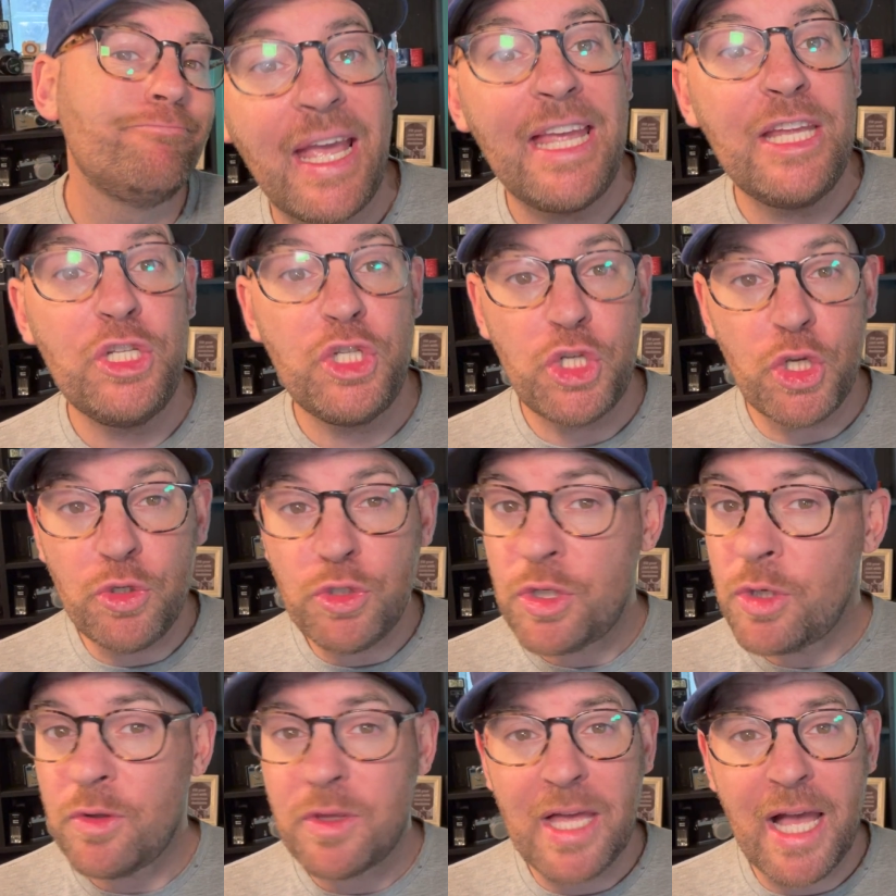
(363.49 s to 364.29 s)
In June
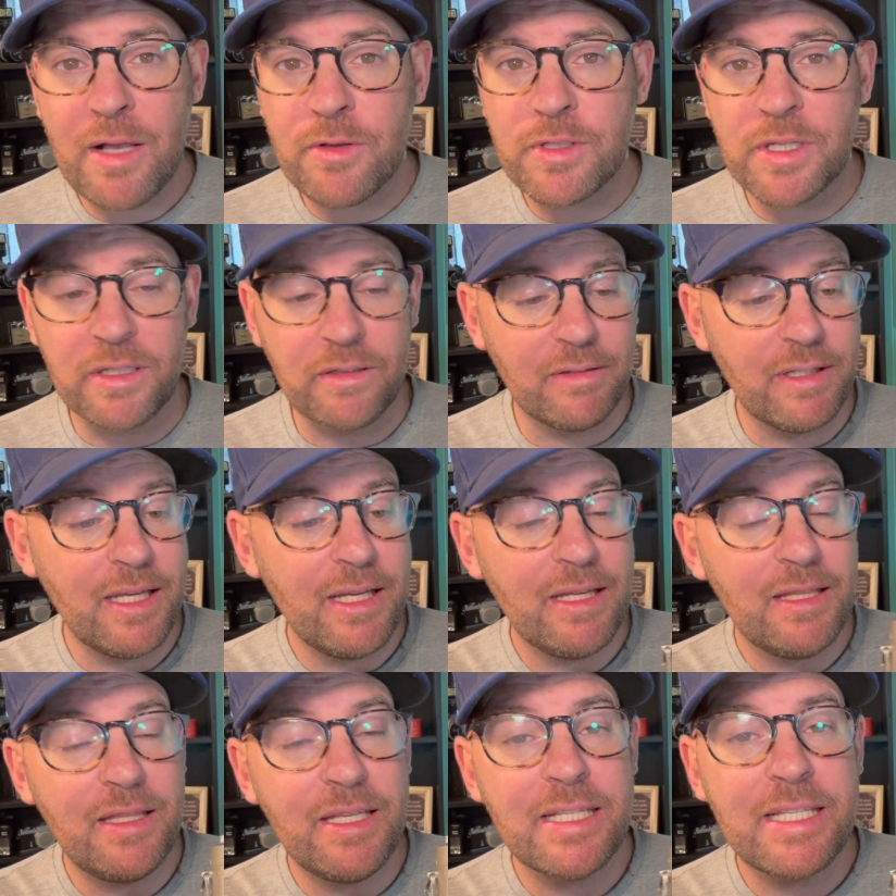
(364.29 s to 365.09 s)
2000,
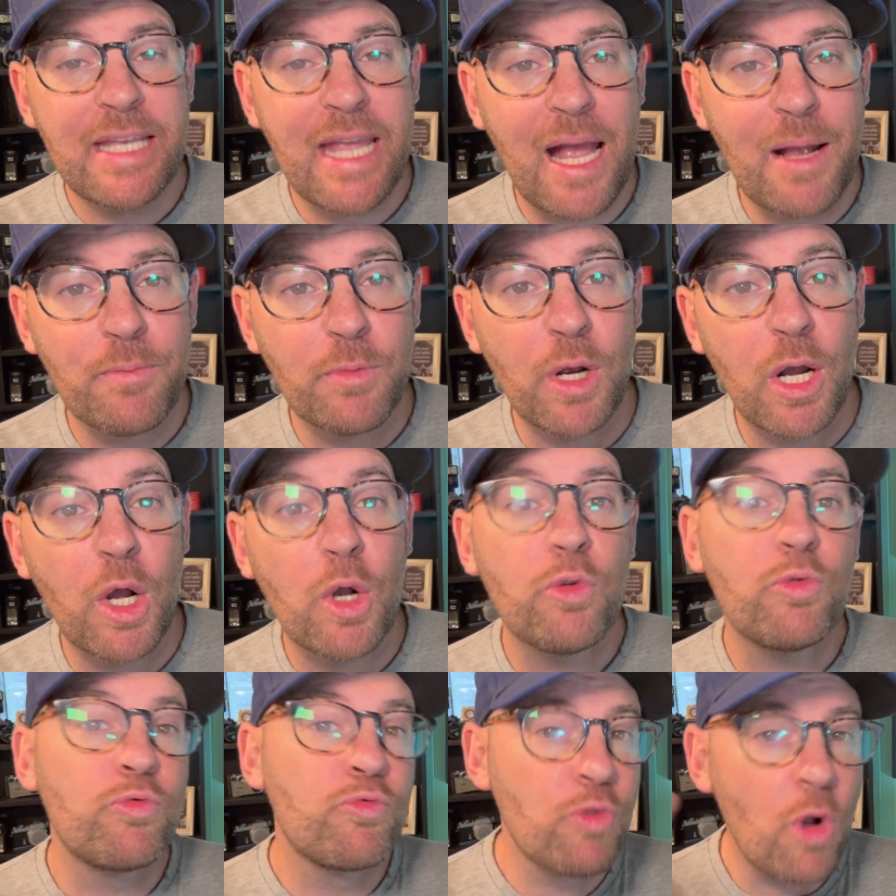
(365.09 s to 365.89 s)
this camera
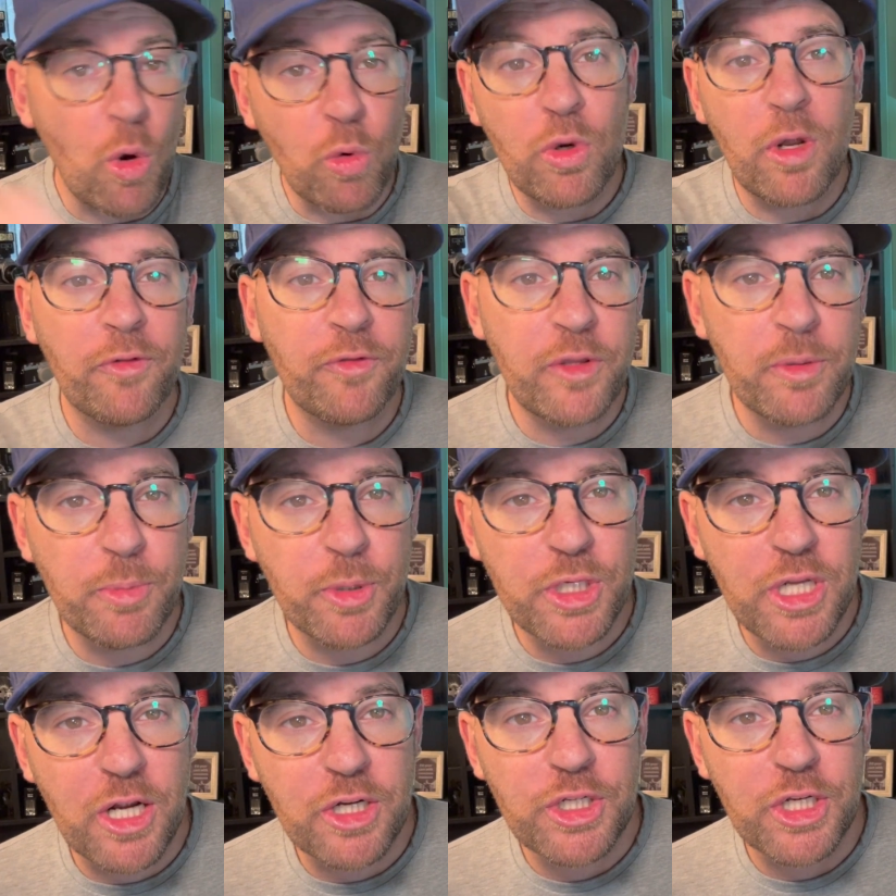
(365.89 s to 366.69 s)
rolled off the
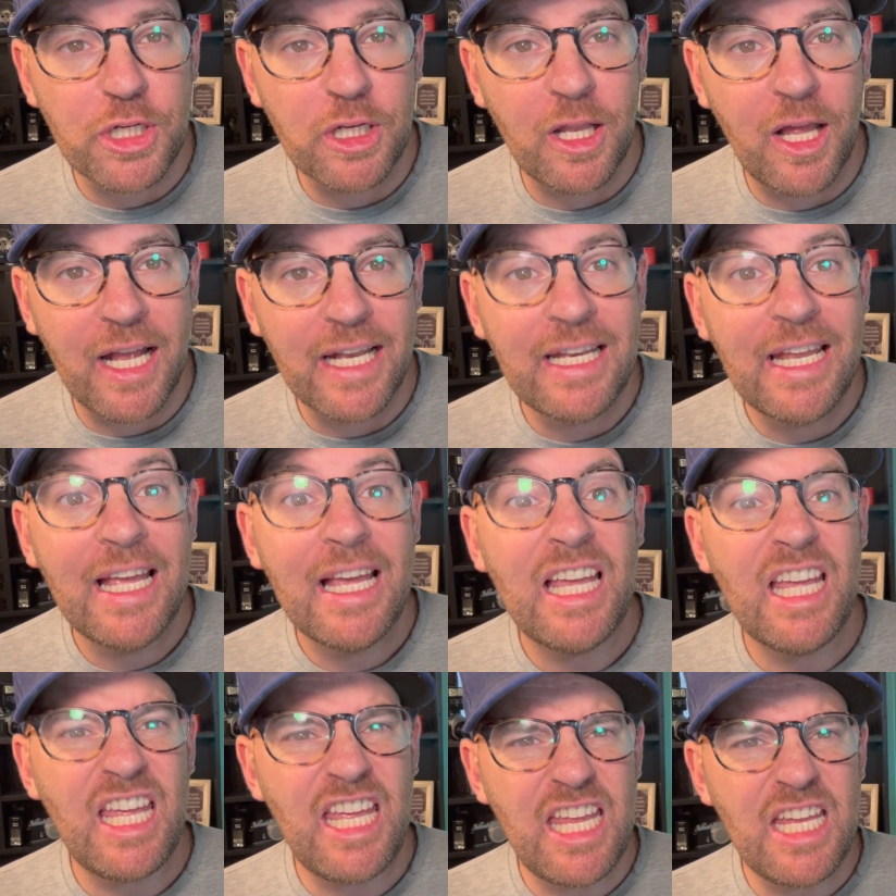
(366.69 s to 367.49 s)
production line
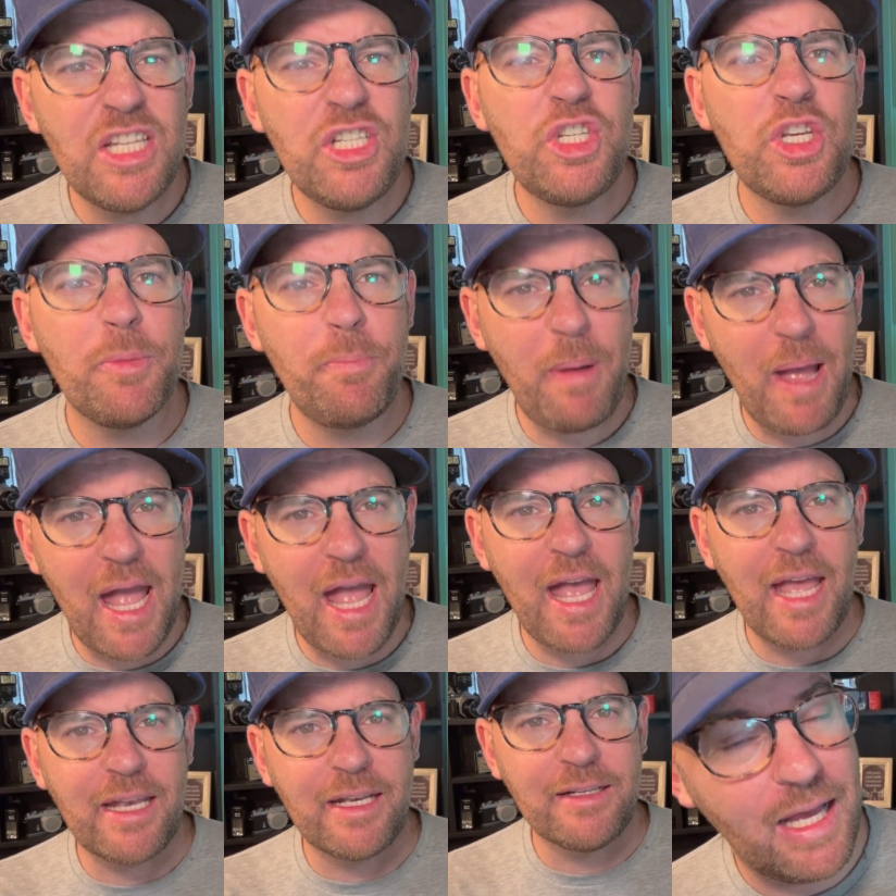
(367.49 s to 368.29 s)
in
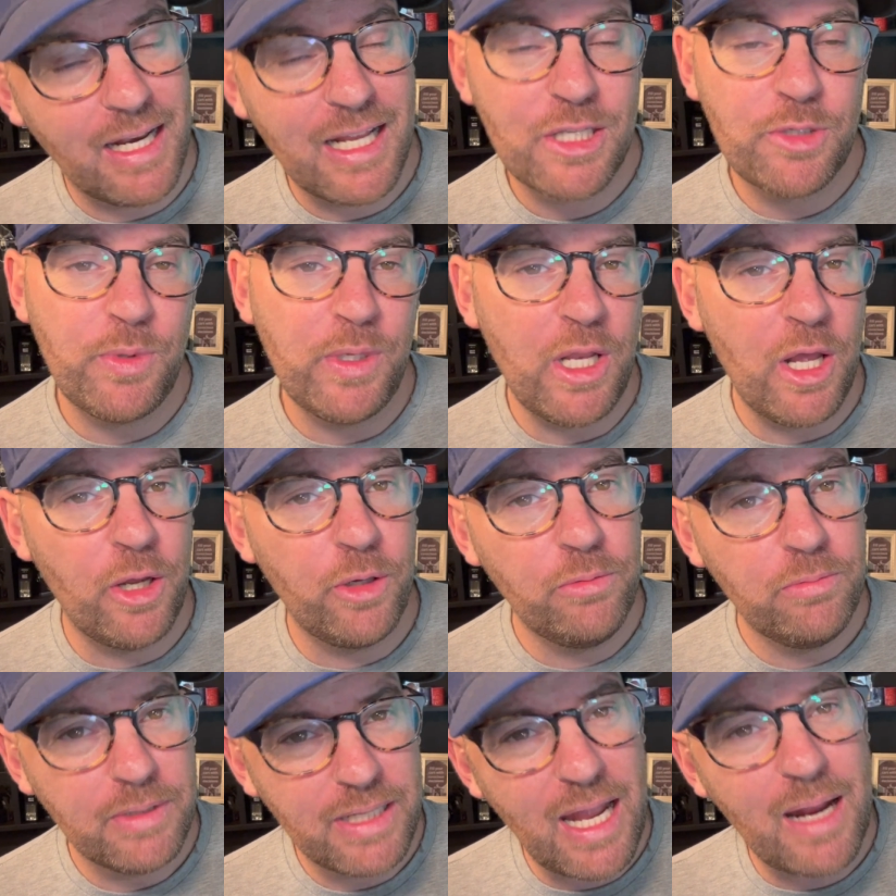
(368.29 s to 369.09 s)
Japan. And as we
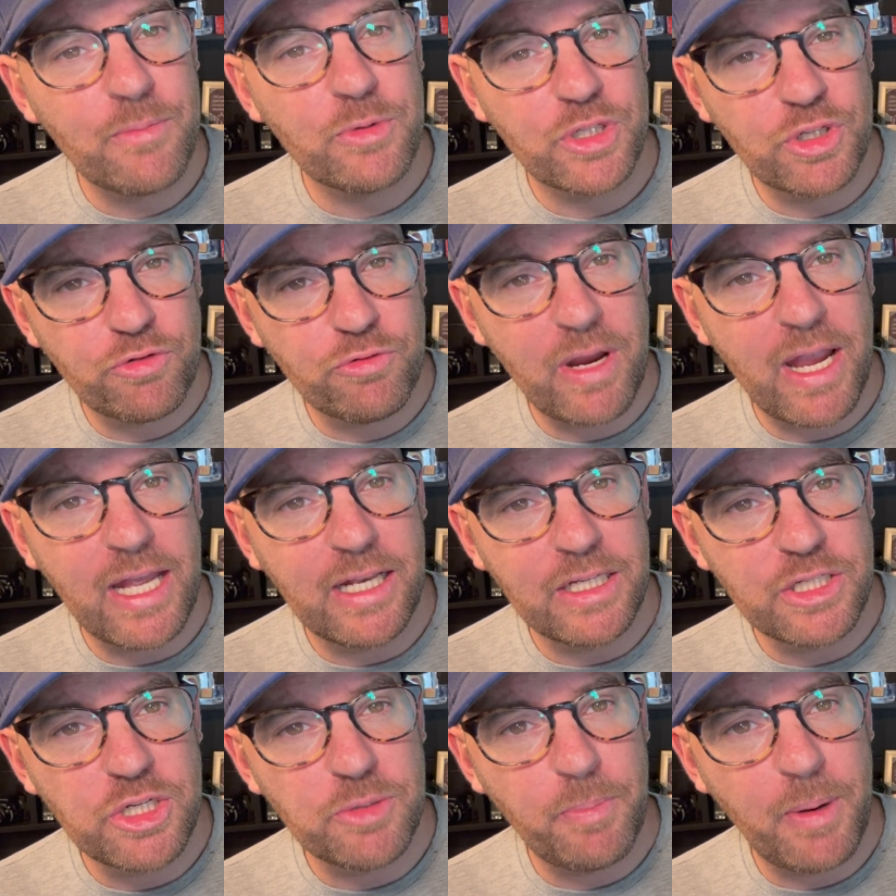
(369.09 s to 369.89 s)
know, cameras
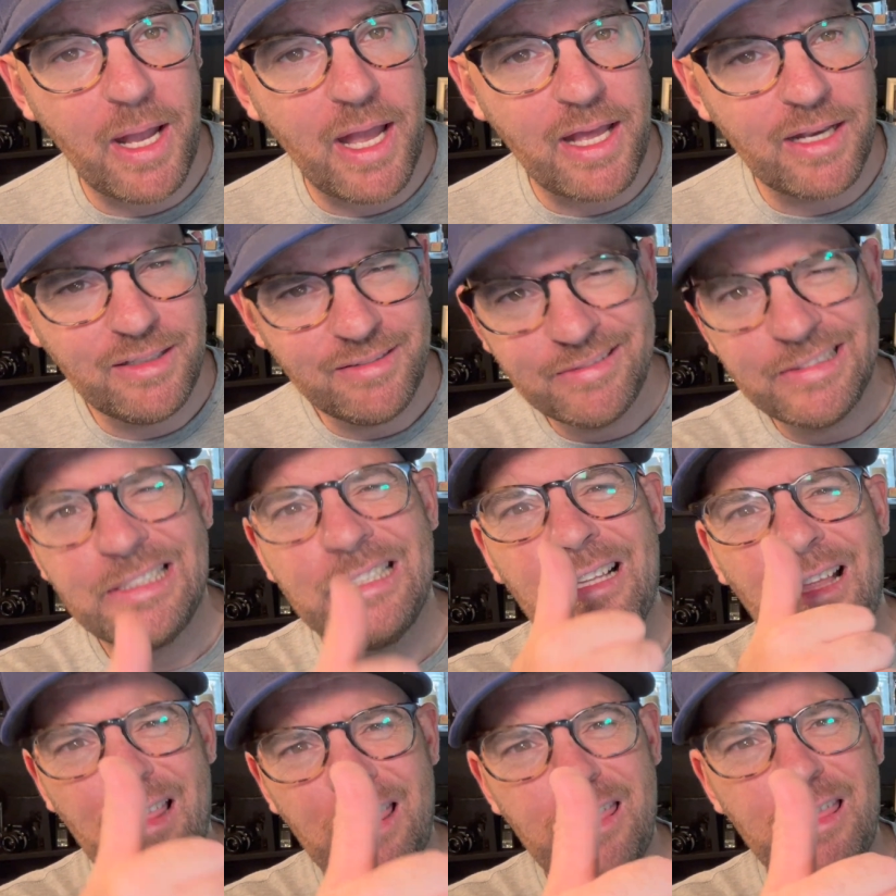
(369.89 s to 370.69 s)
created in Japan,
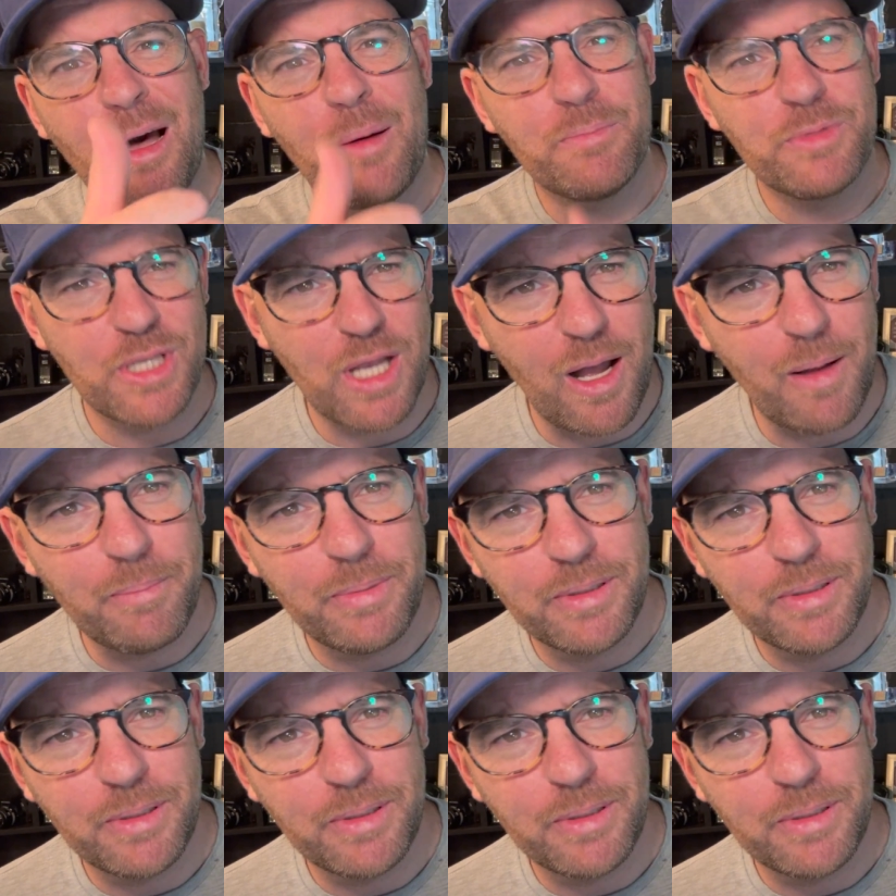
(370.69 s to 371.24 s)
thumbs up.